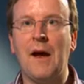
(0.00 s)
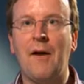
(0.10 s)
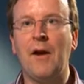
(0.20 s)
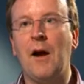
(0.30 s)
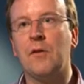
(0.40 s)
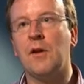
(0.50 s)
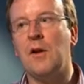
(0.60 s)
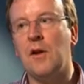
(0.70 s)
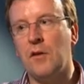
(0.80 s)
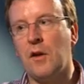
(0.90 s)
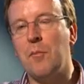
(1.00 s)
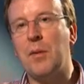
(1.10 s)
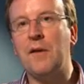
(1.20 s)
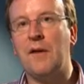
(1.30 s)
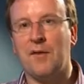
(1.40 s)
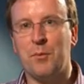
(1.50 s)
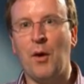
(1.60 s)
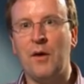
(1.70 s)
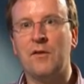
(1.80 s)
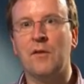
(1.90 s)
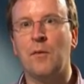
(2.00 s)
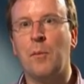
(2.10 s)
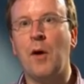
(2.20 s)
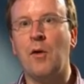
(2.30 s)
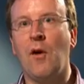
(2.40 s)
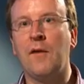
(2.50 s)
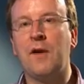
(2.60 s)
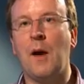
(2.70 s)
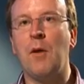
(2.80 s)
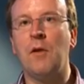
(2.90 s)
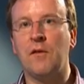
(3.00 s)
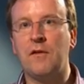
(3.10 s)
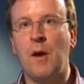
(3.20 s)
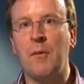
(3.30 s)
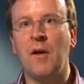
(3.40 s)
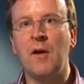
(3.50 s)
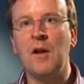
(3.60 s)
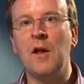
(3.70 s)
carry out the complete exploration of the polar ice cap over summer.